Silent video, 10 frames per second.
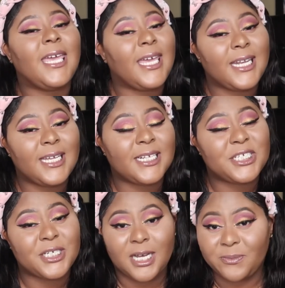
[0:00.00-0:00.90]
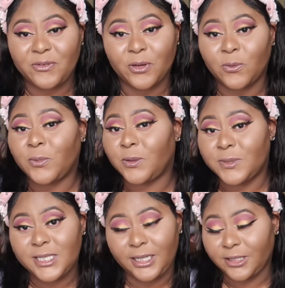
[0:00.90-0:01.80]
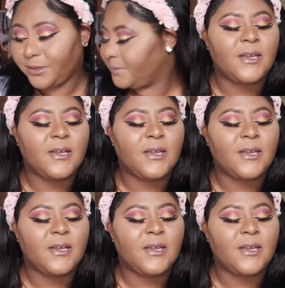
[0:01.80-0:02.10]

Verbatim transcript: it did its job for when it was here.